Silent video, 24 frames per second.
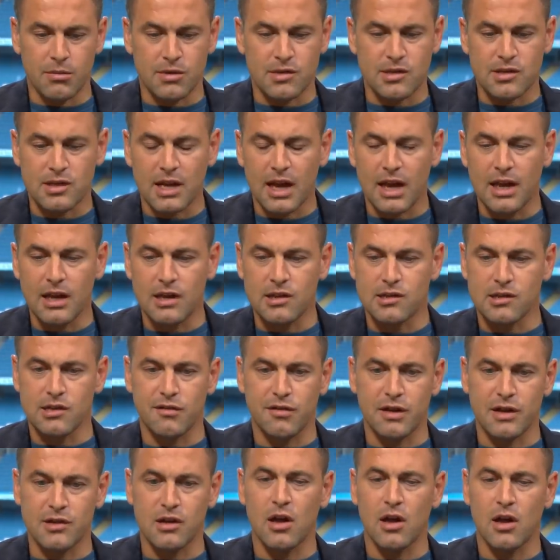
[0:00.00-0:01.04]
mistakes and
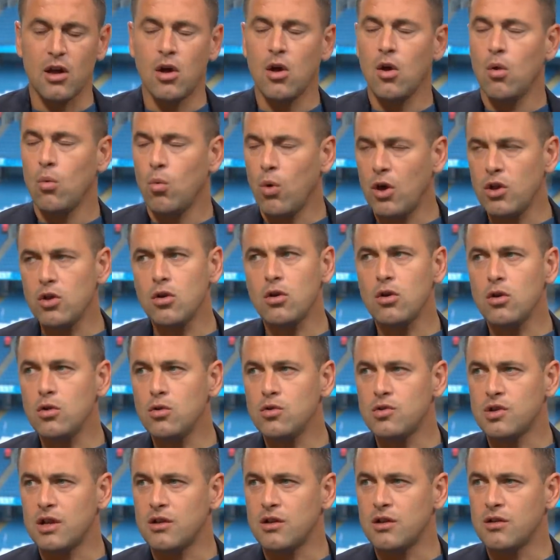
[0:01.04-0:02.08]
things like that. When you're
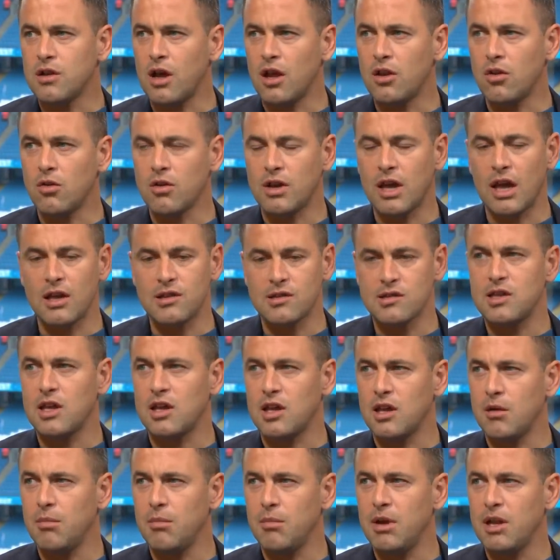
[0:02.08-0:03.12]
losing and you're getting
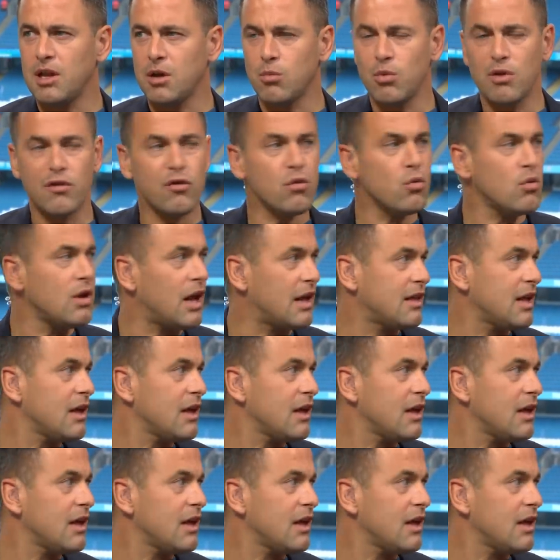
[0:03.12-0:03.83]
stick in the media, we've all had